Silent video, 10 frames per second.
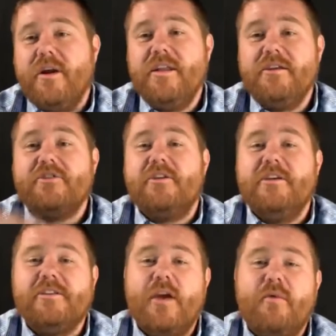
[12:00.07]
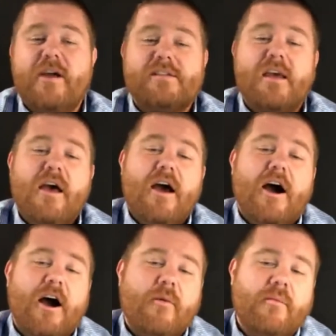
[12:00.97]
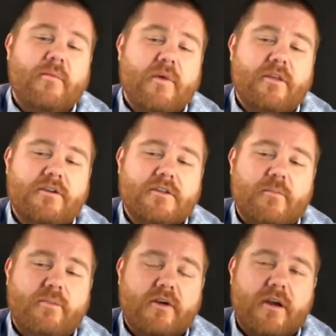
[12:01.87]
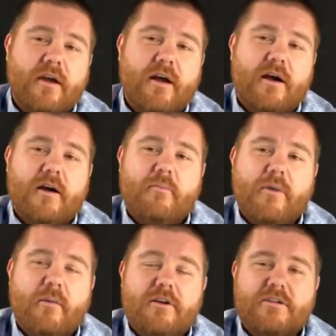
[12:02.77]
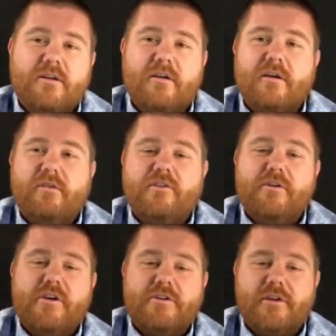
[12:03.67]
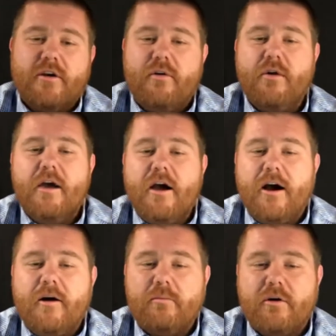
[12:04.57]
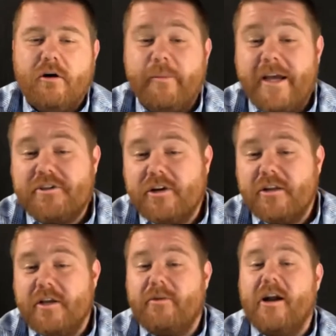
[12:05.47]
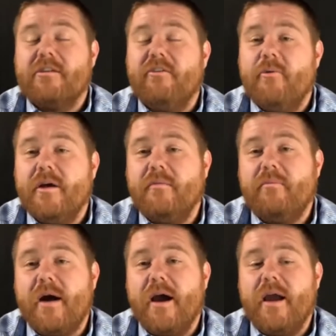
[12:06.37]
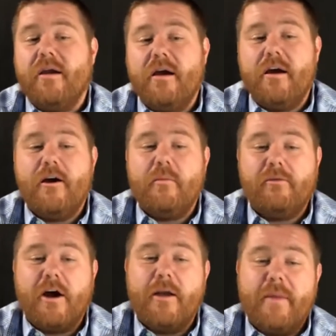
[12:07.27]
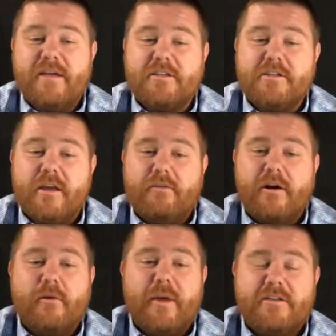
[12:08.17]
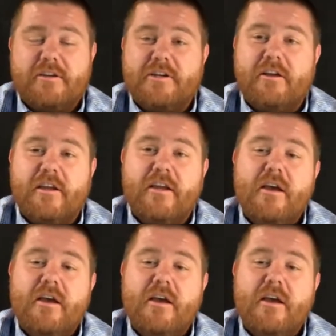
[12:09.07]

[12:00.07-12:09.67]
addition to these 8 wastes, there's a book published a few years ago called Mastering Lean Product Development by Ronald Masticelli,